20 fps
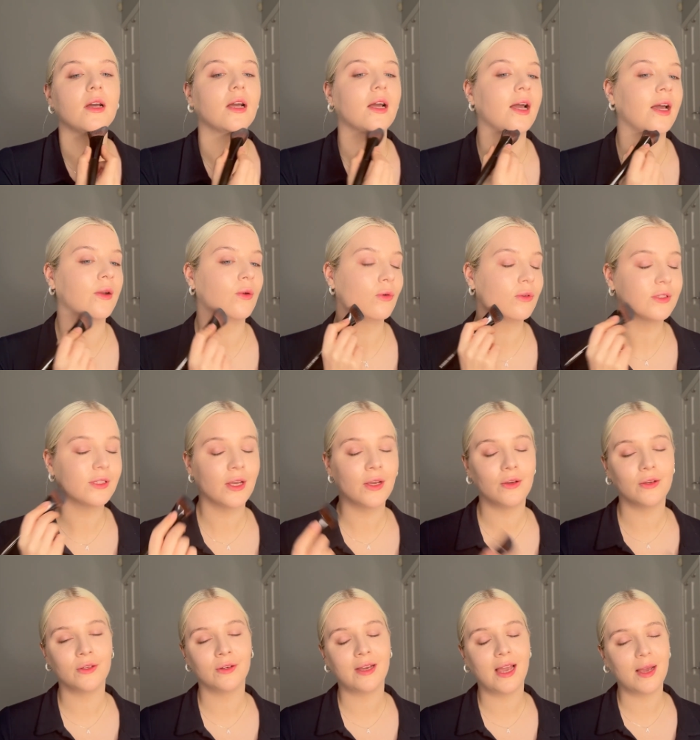and also
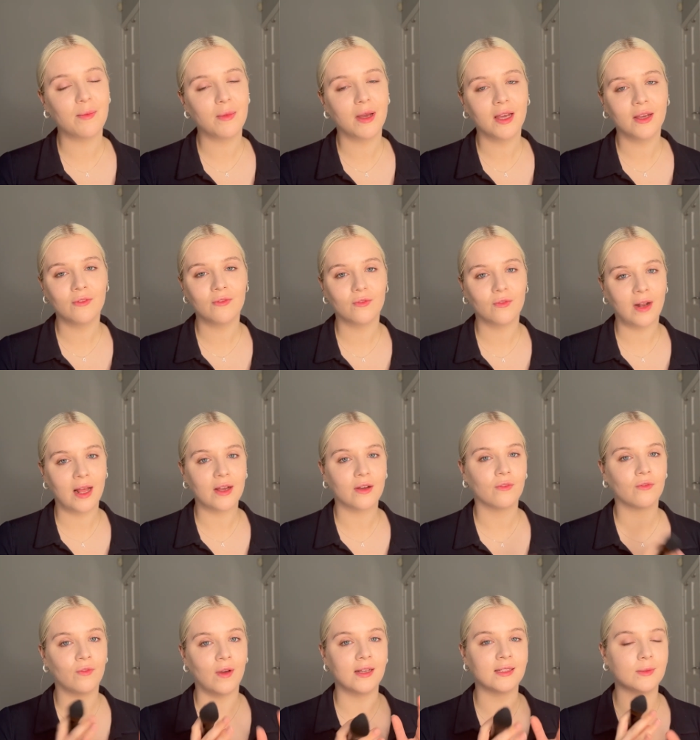you're getting my like
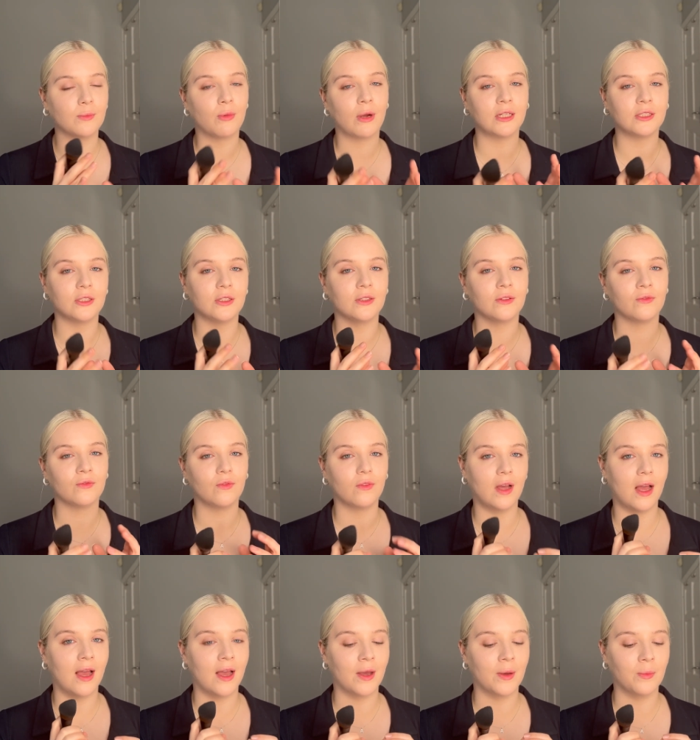first impression
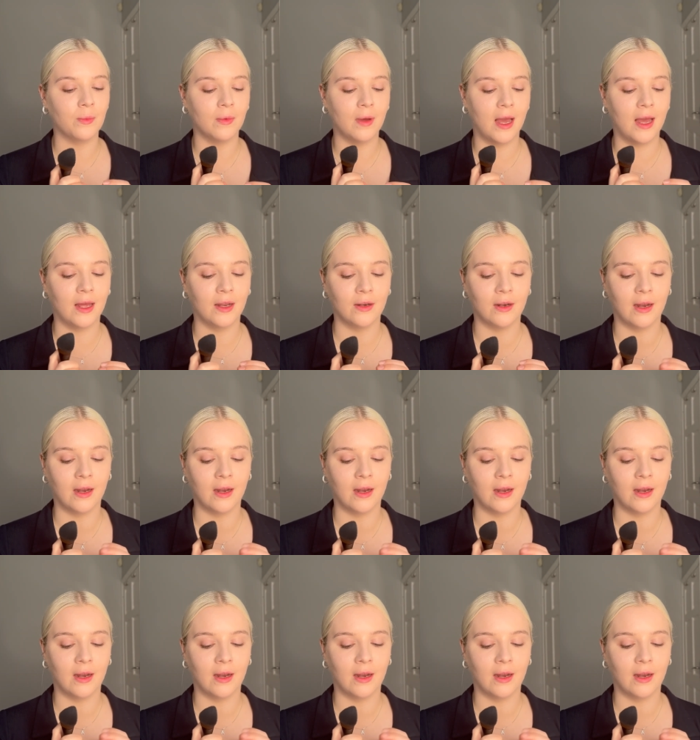um, and